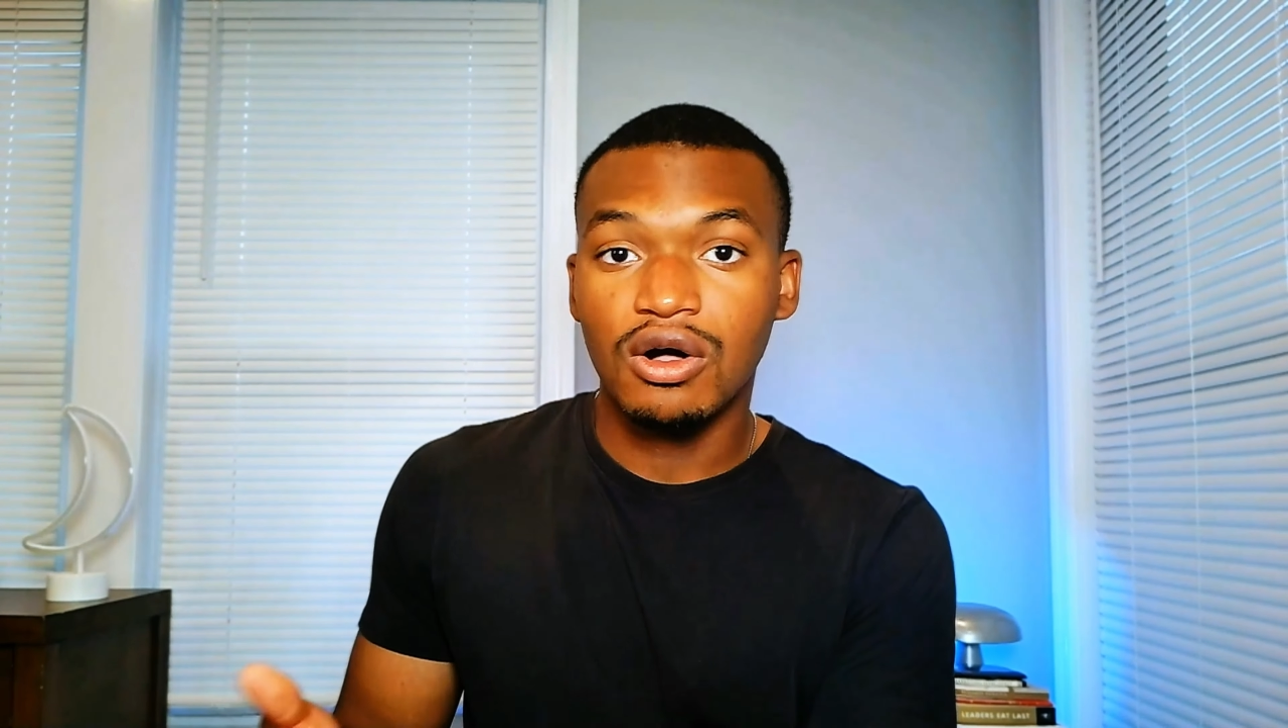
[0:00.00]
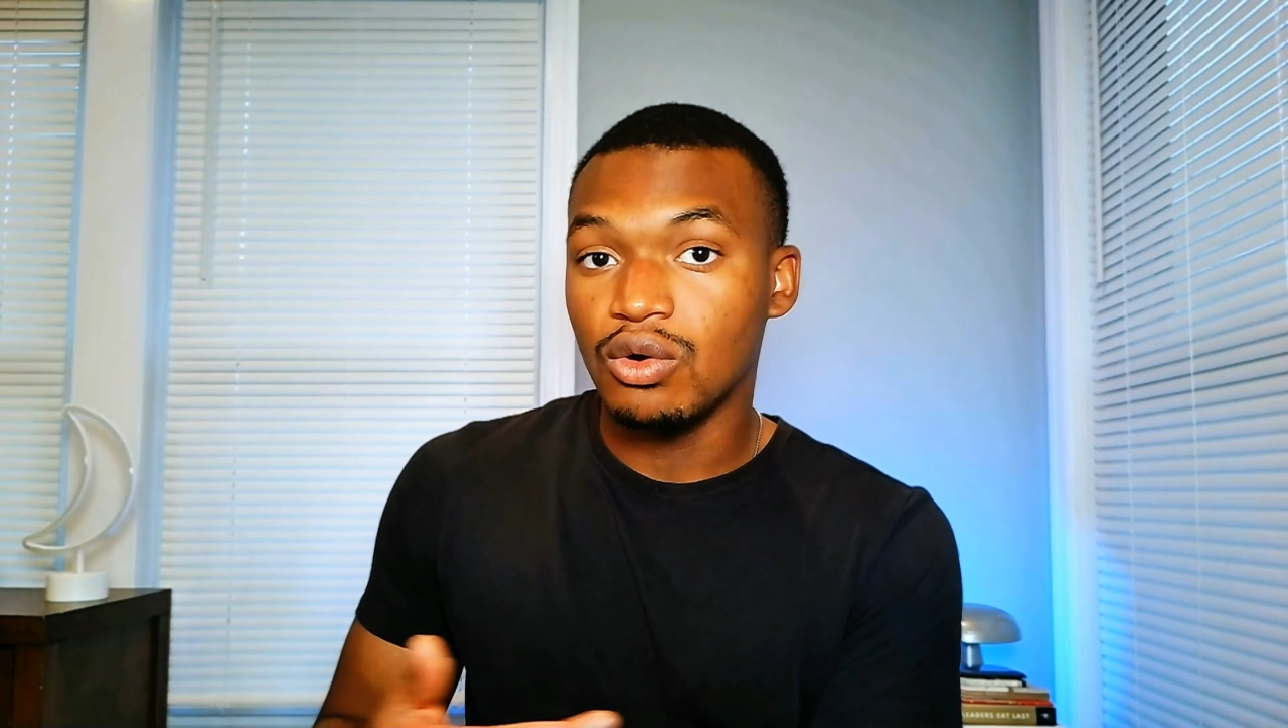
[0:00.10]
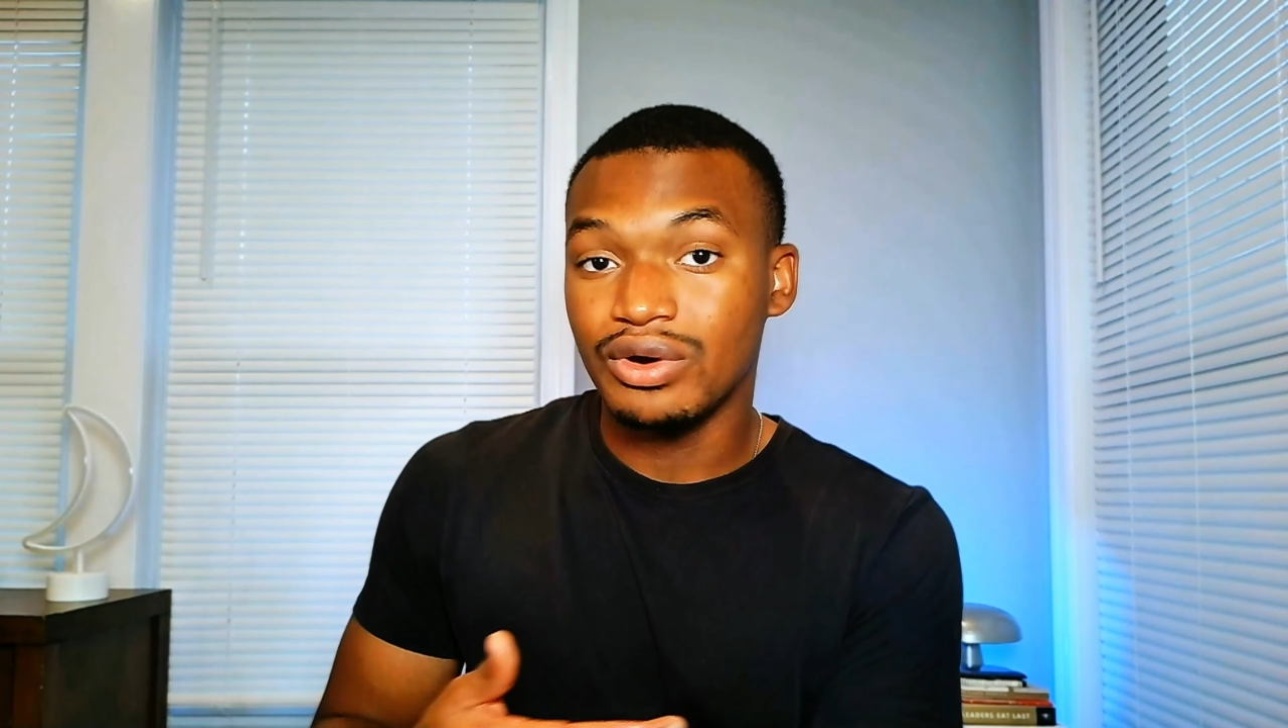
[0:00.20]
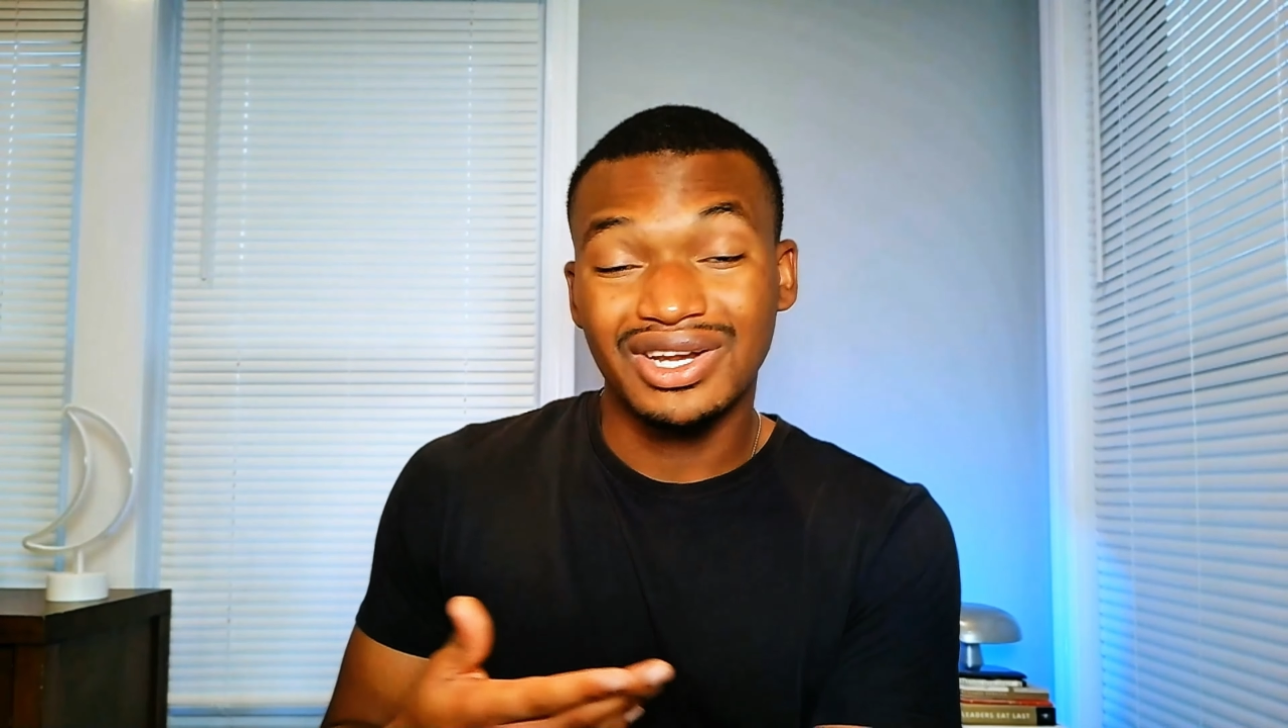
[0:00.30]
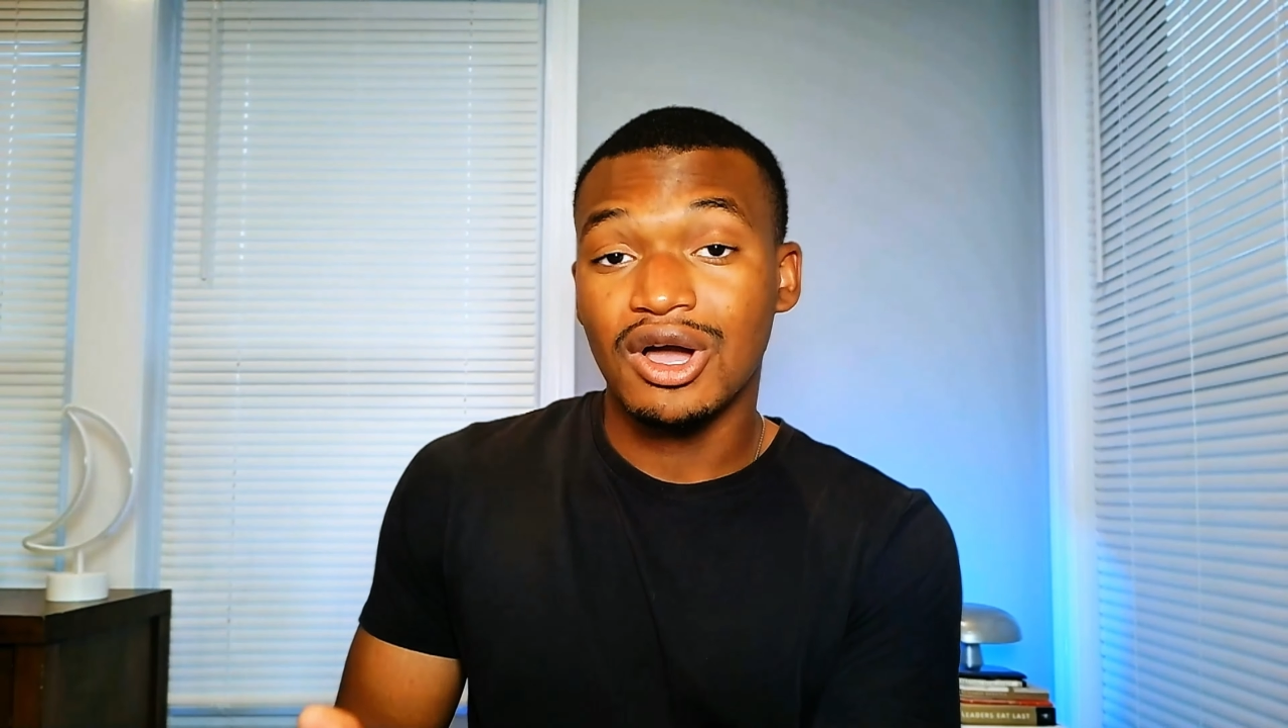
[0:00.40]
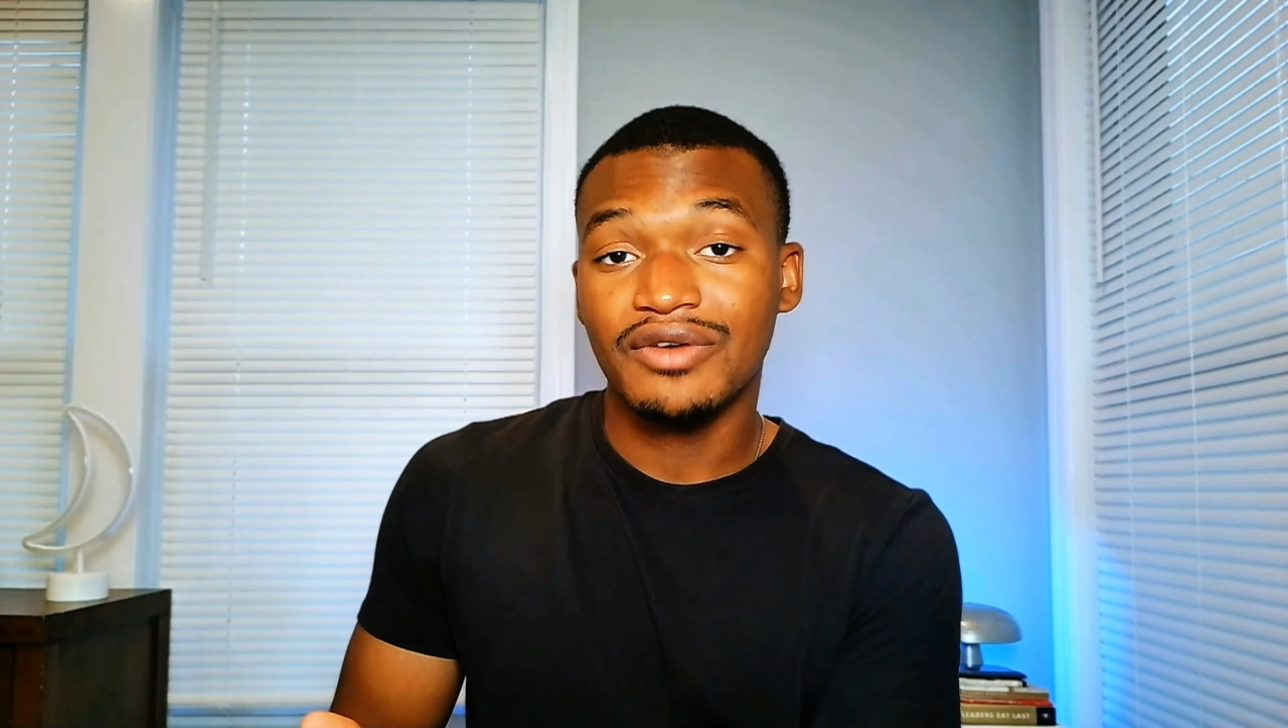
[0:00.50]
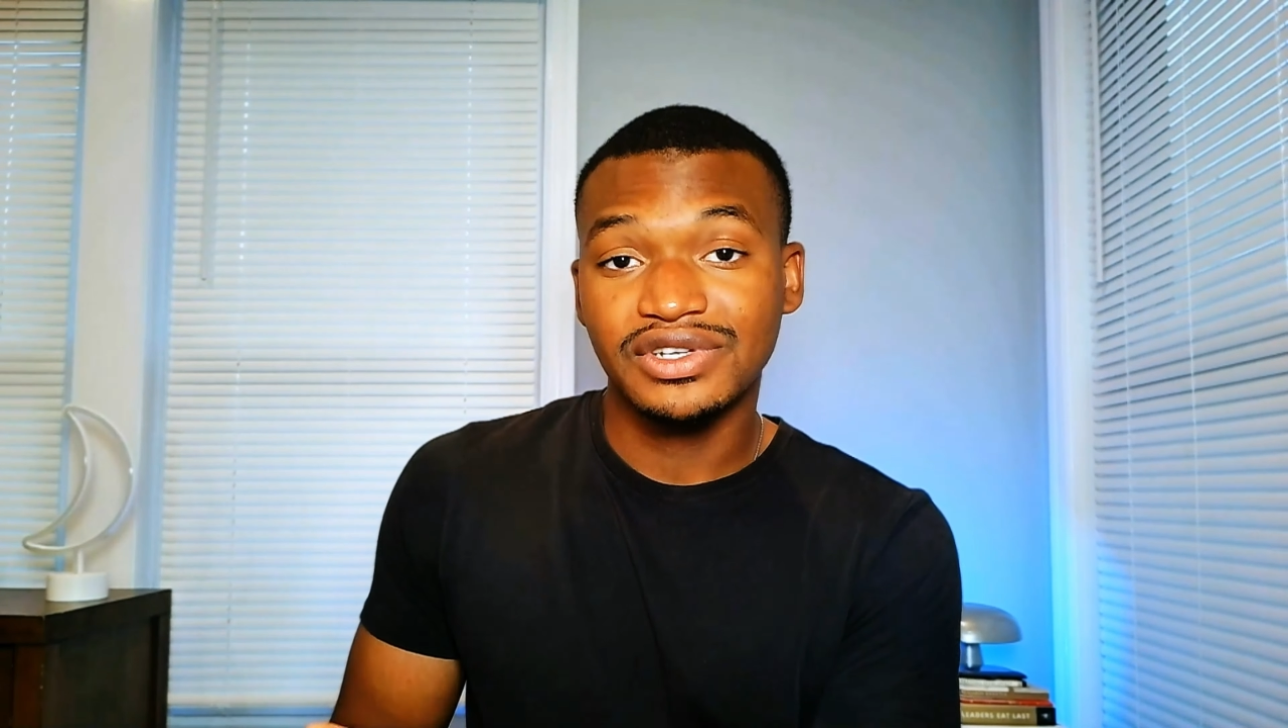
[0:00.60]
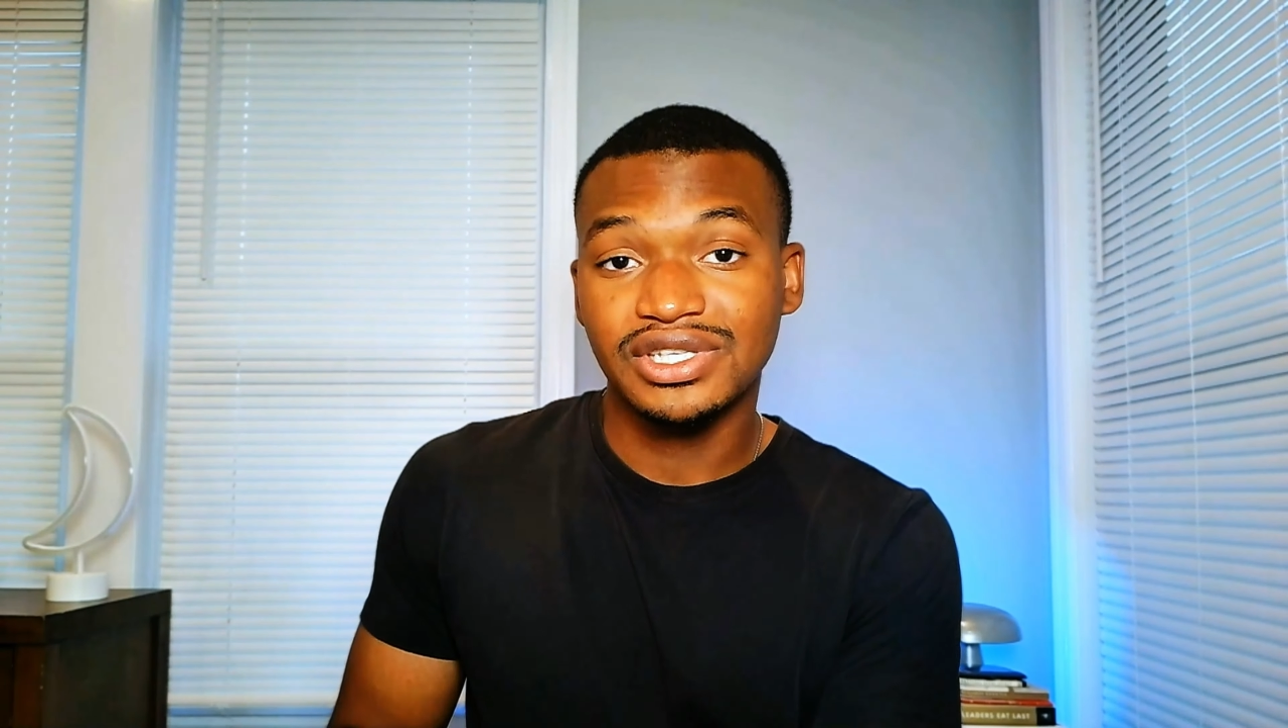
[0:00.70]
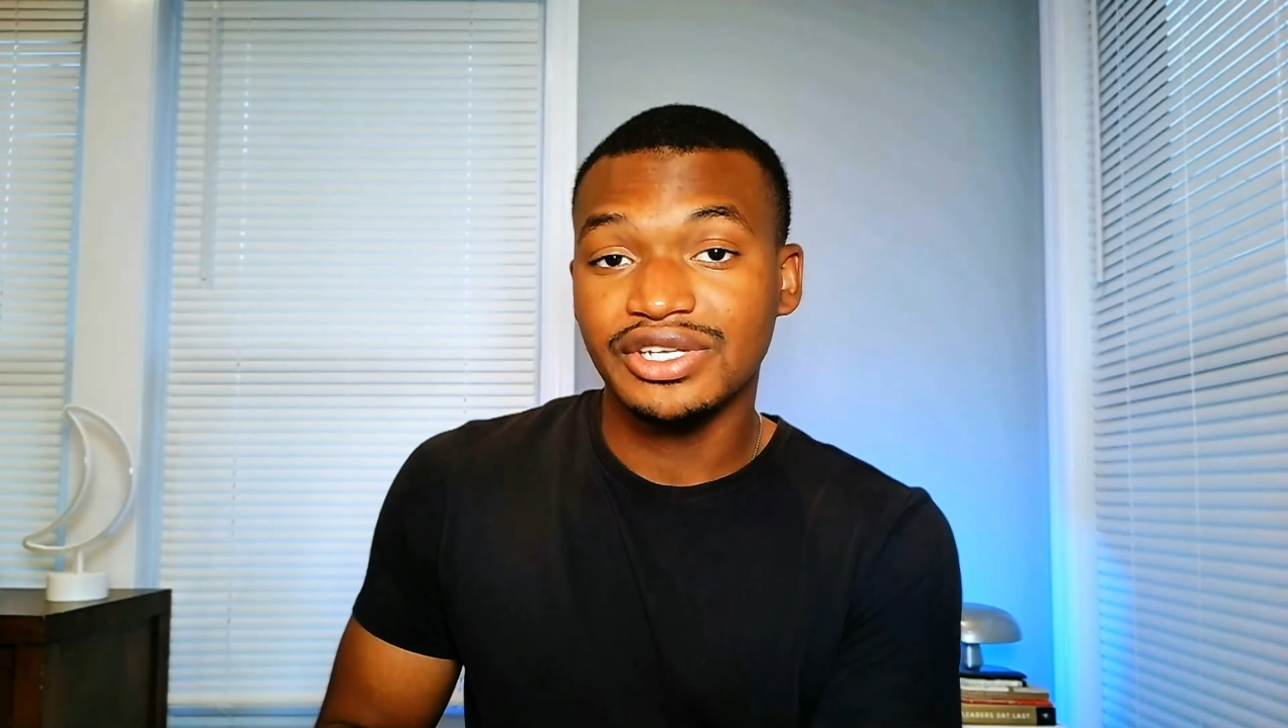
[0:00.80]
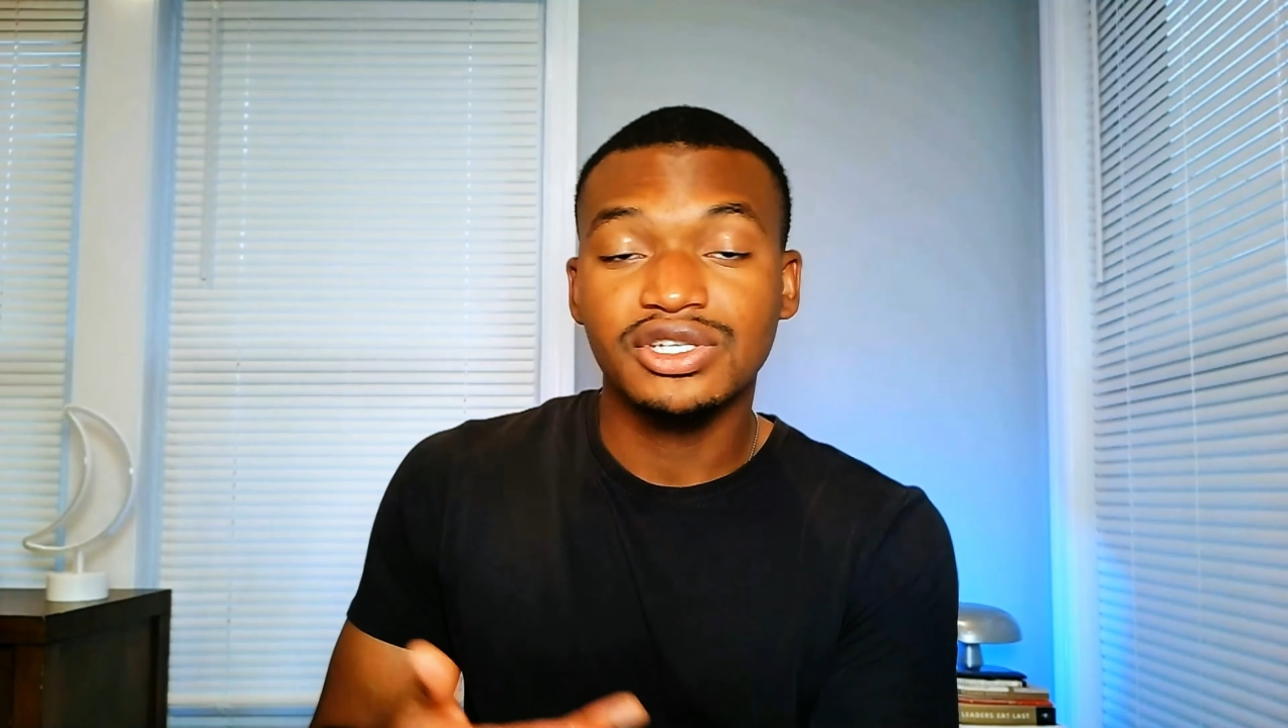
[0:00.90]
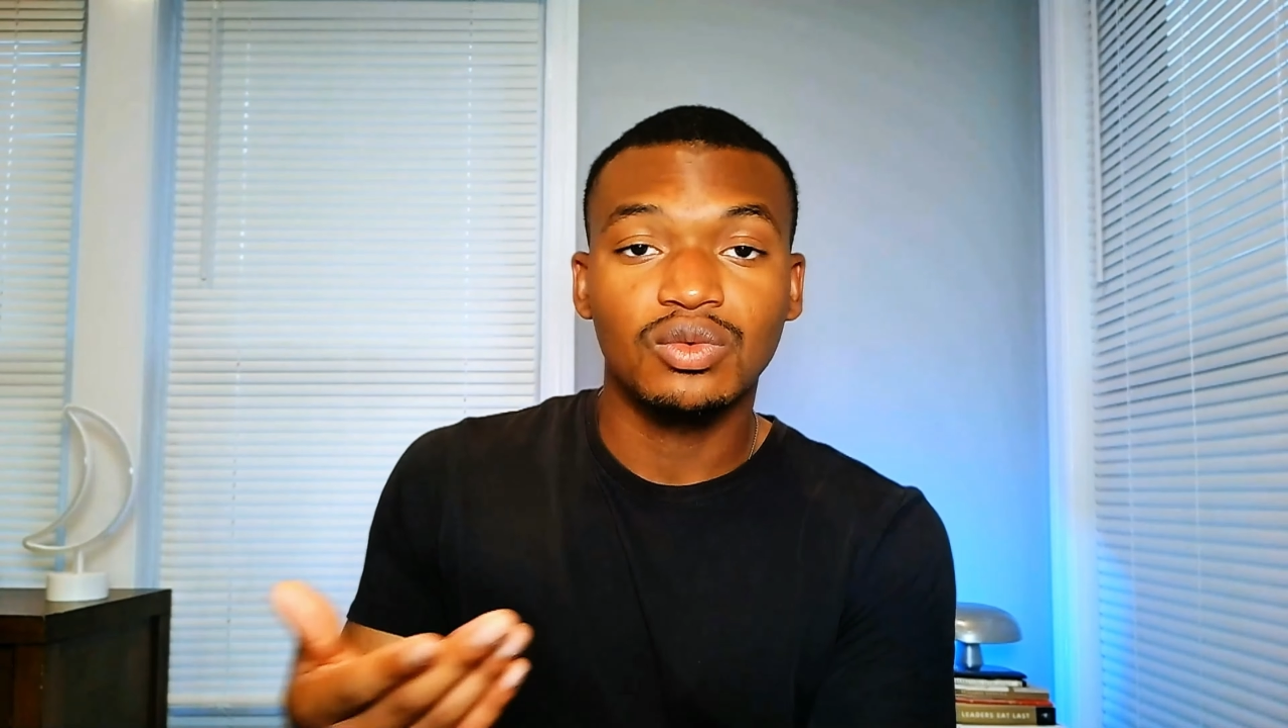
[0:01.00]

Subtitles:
or in a conversation